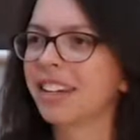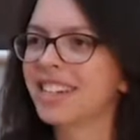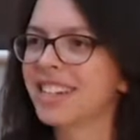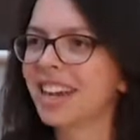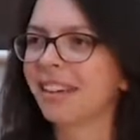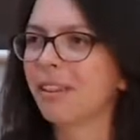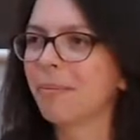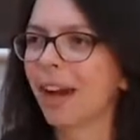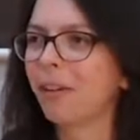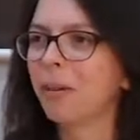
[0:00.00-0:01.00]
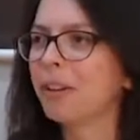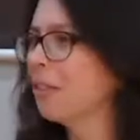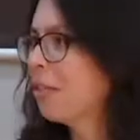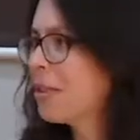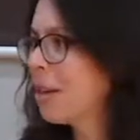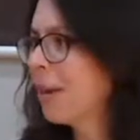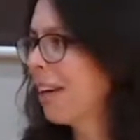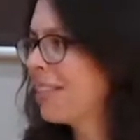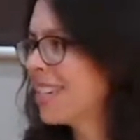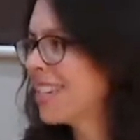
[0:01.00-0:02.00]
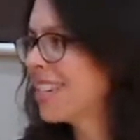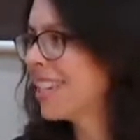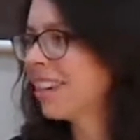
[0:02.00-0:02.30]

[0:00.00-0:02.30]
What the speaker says: to tell them how wonderful someone else is.